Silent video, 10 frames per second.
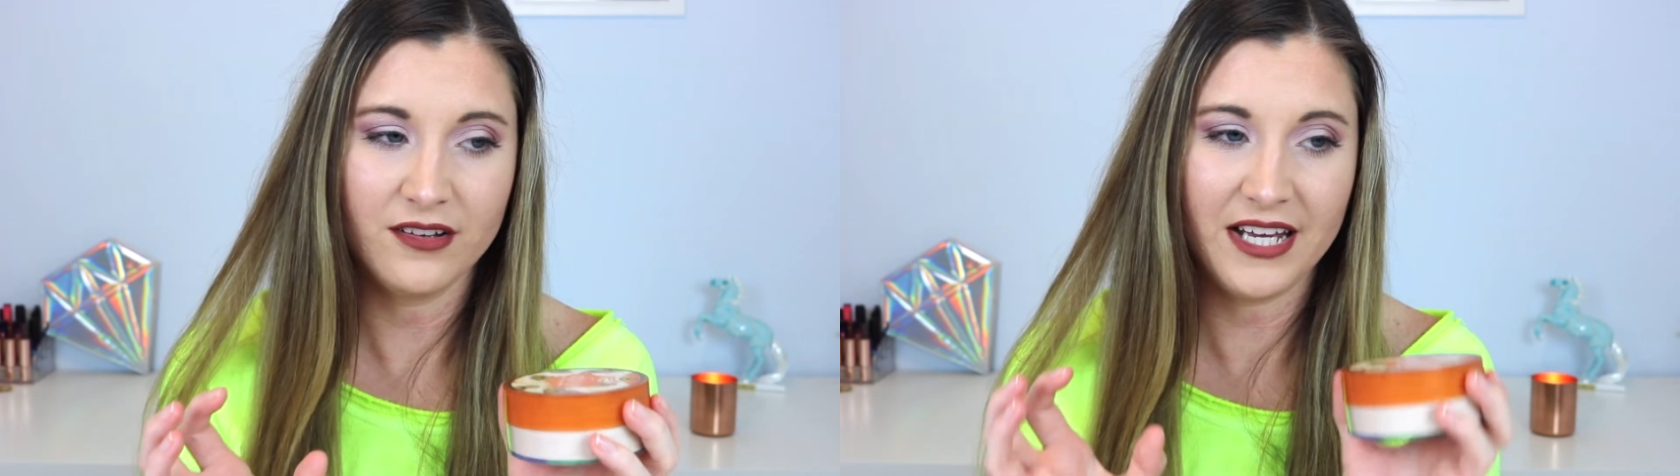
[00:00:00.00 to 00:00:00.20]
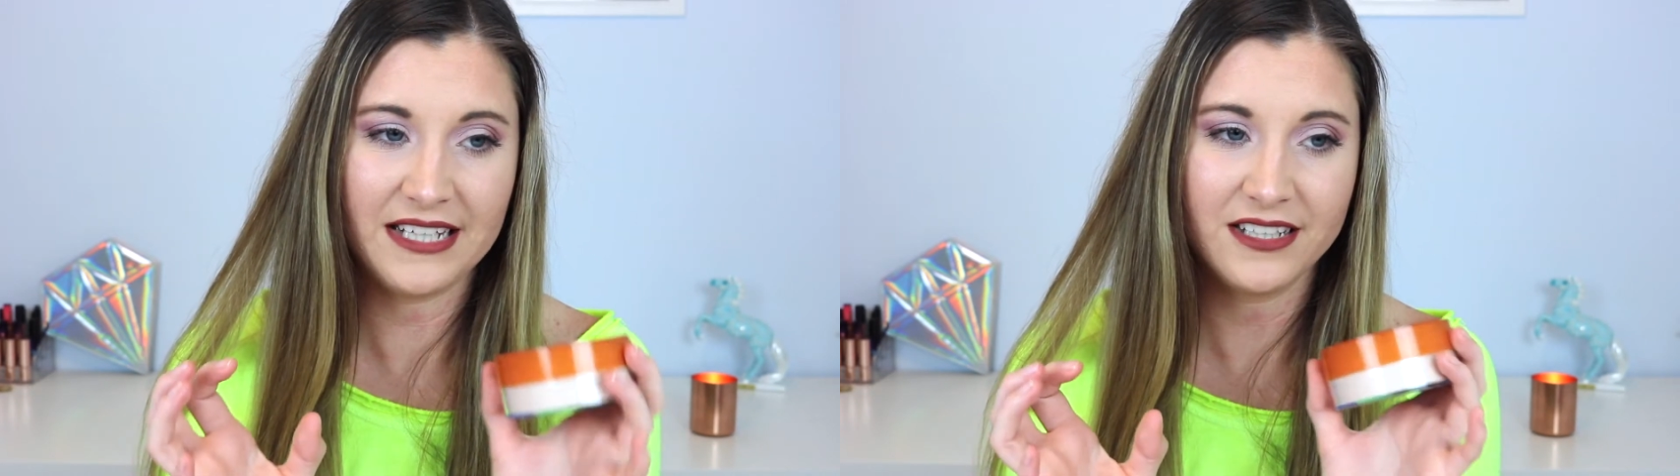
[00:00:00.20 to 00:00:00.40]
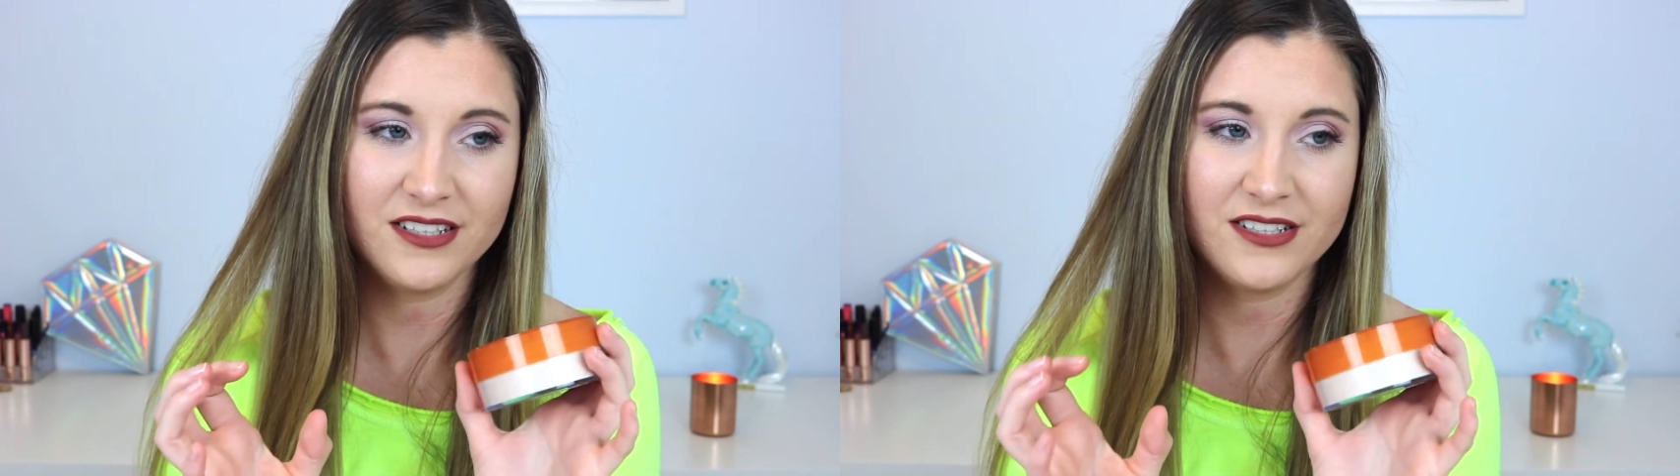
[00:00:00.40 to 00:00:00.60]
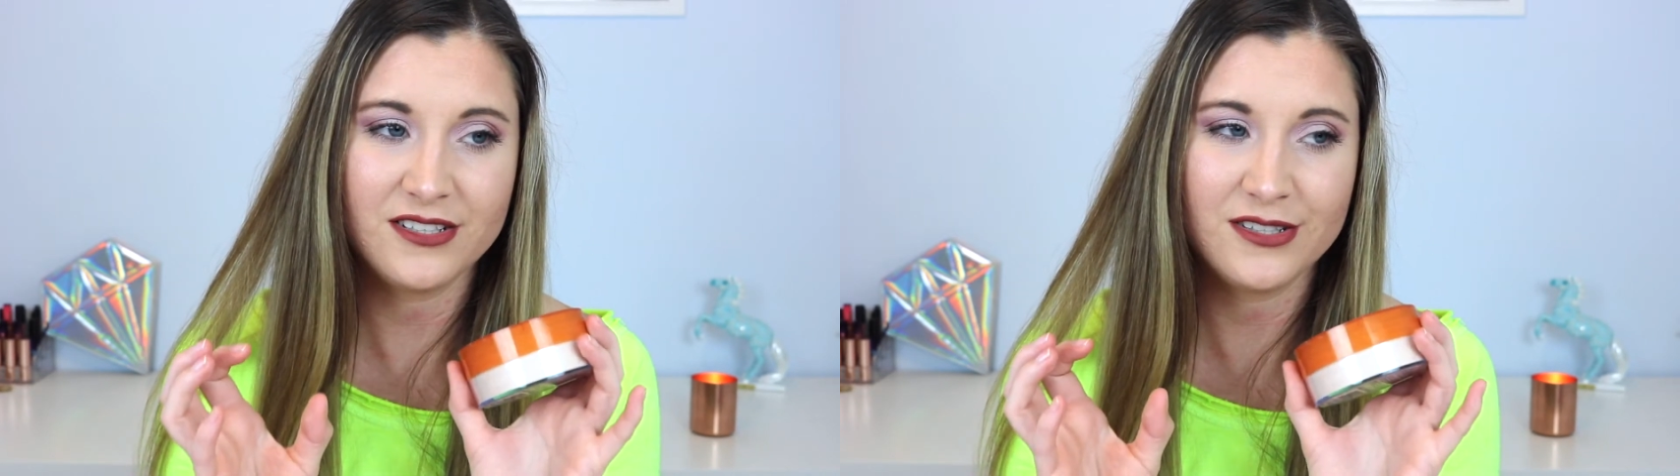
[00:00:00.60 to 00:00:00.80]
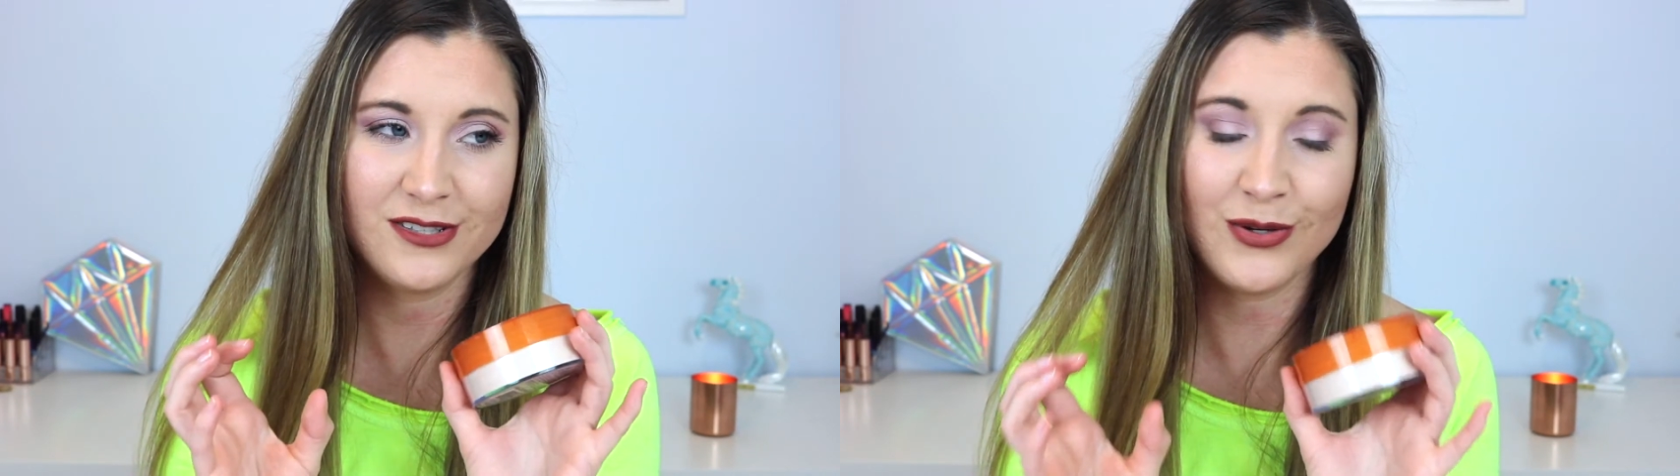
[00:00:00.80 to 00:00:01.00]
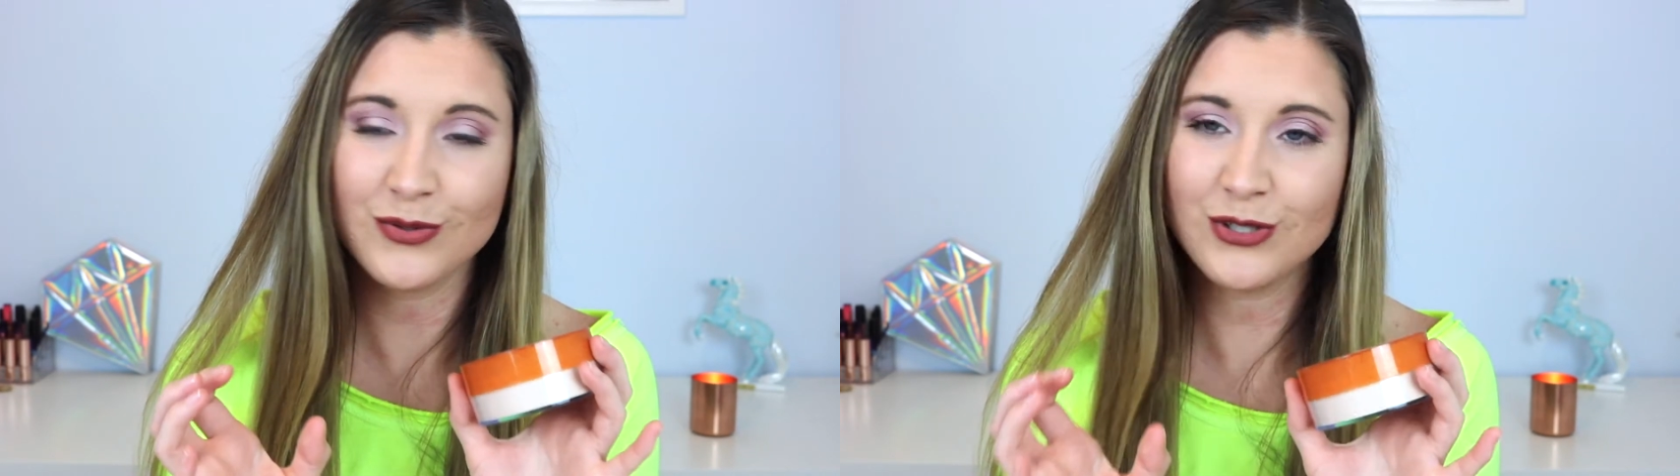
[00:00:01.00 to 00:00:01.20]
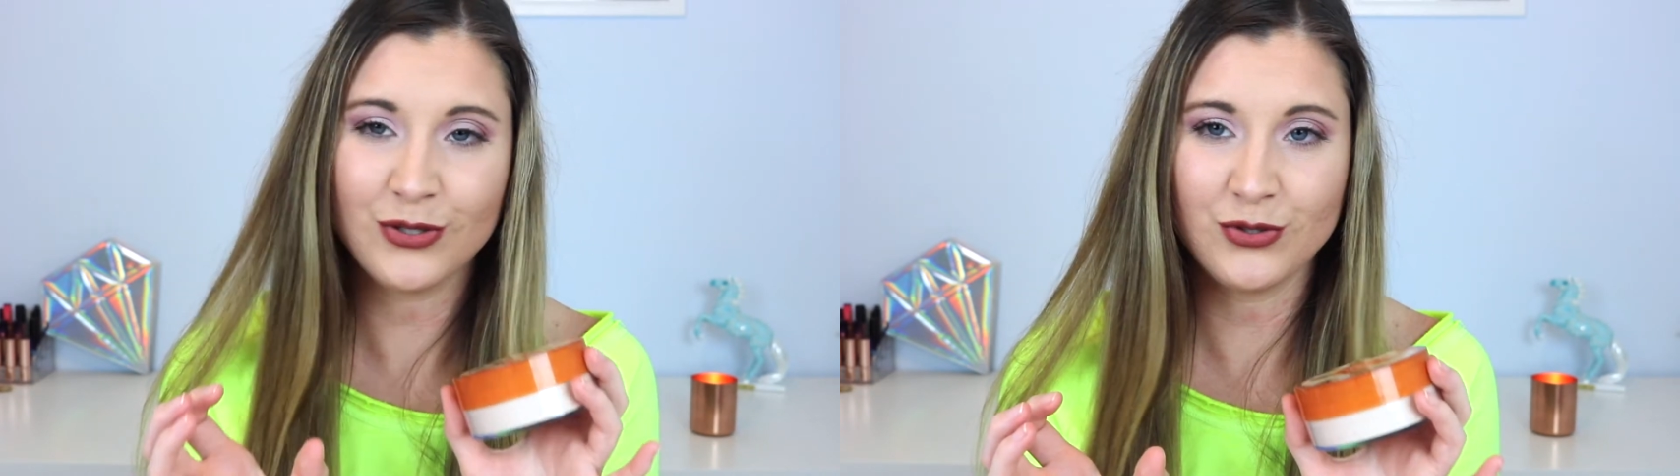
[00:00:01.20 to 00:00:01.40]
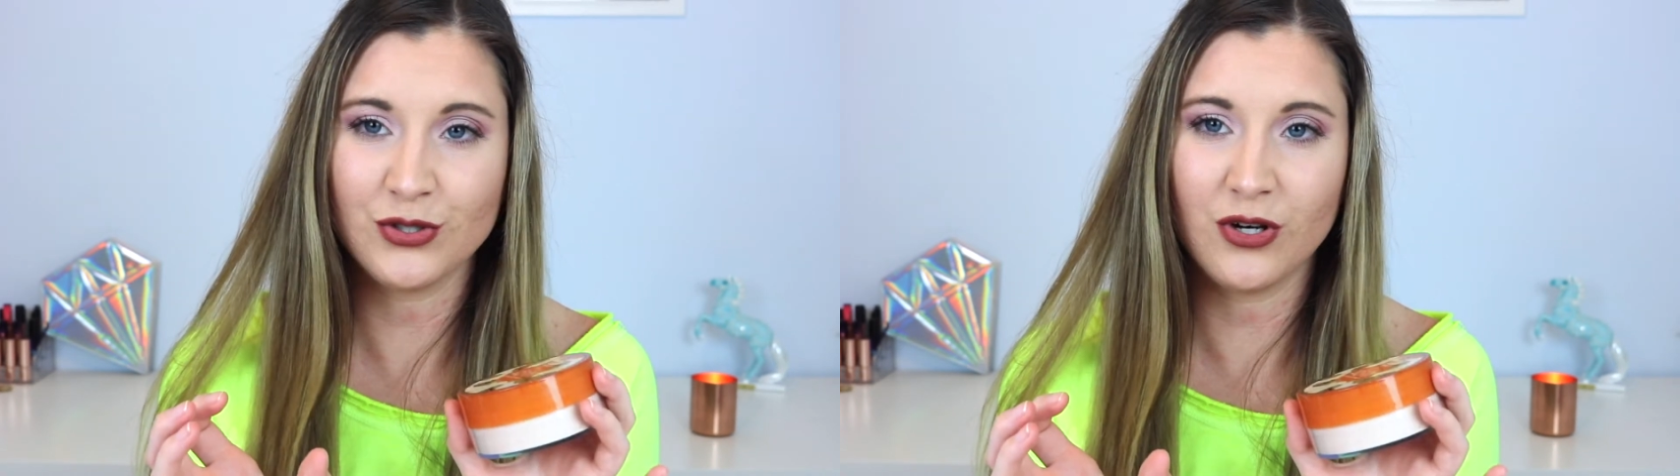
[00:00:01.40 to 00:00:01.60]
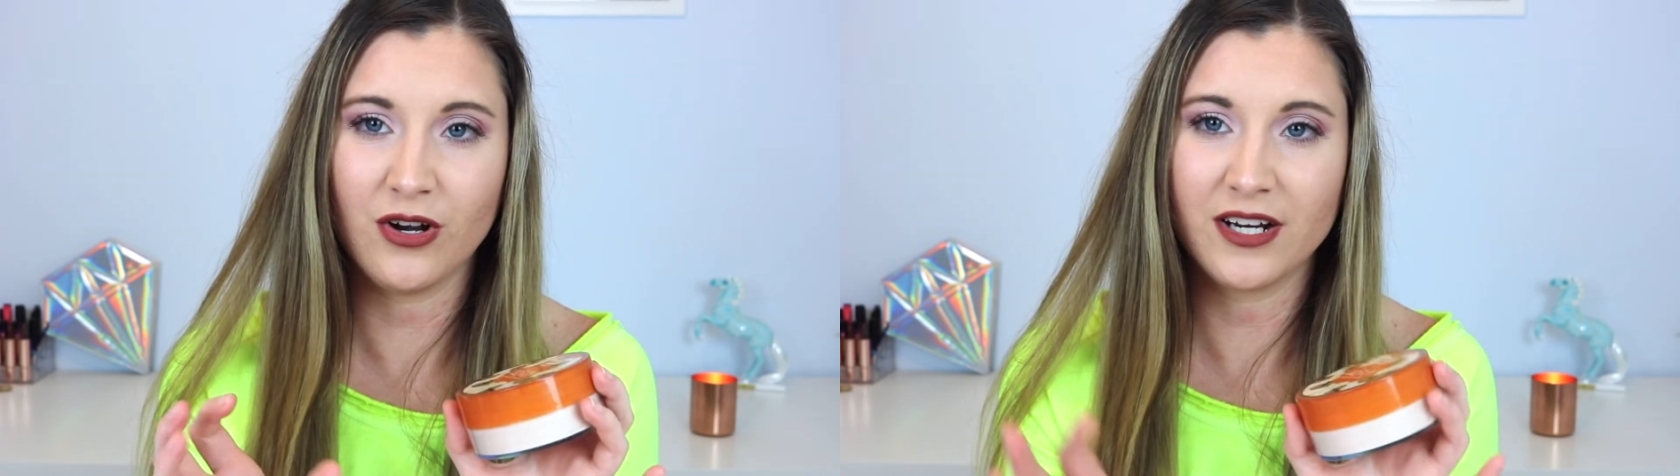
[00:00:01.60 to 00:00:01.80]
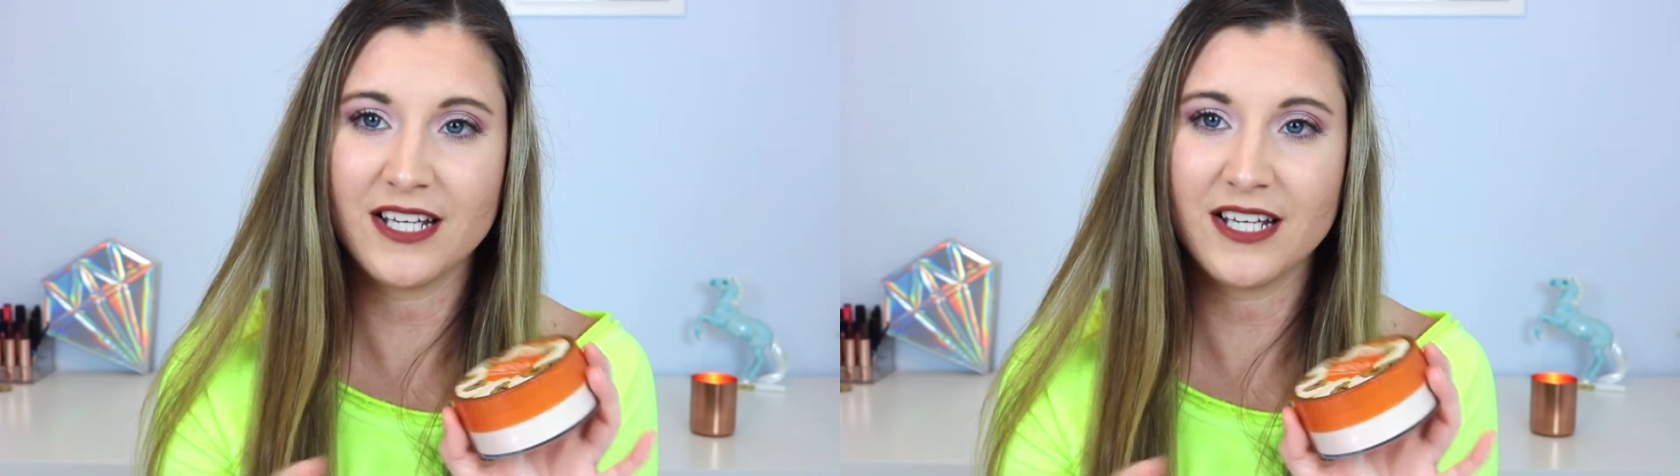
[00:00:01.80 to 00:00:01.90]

like so strong.